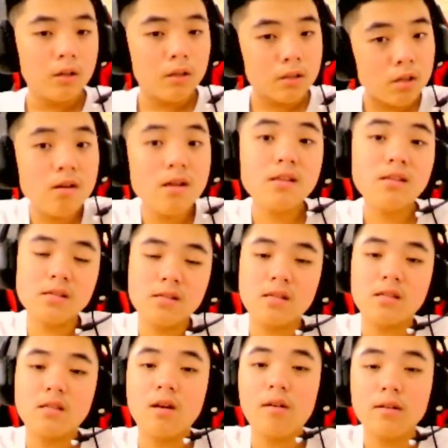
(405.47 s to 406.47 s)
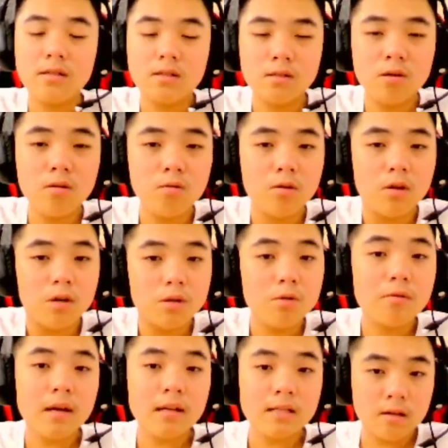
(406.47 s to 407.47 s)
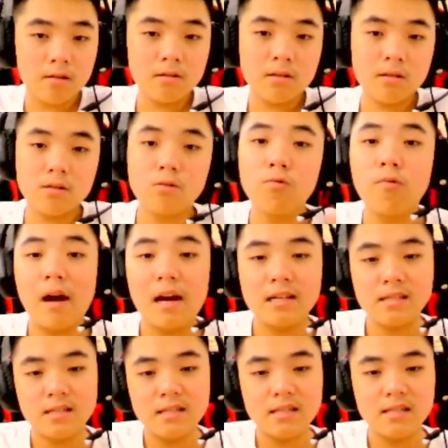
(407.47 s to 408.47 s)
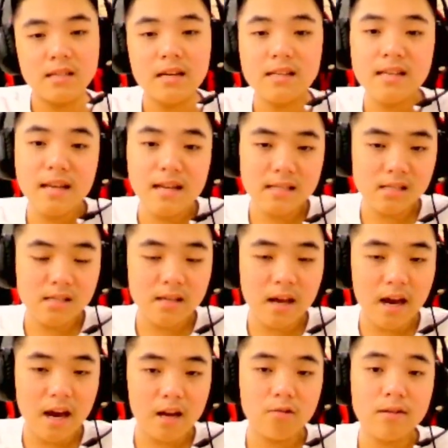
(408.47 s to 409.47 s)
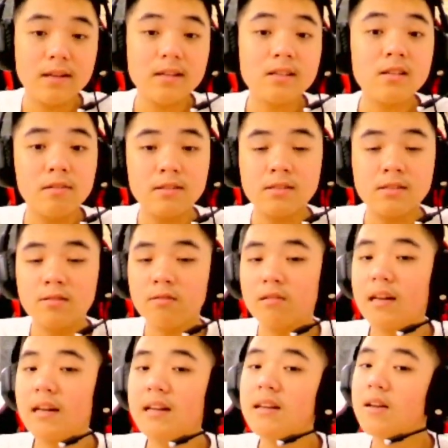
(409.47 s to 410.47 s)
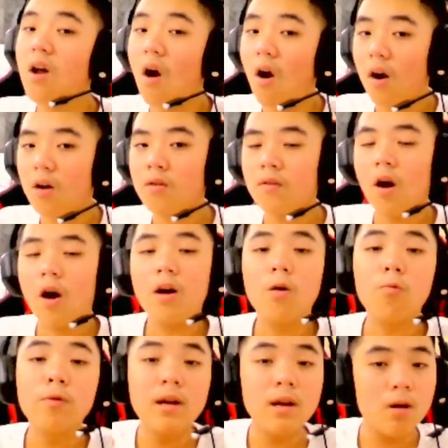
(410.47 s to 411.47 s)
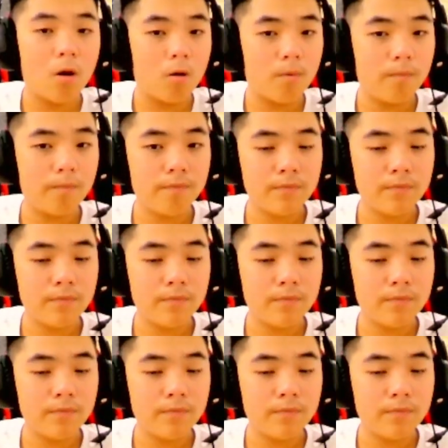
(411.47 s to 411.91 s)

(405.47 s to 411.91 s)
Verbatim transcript: So this is the choice too. You can choose to wash the dish and you can choose to clean the door or the window.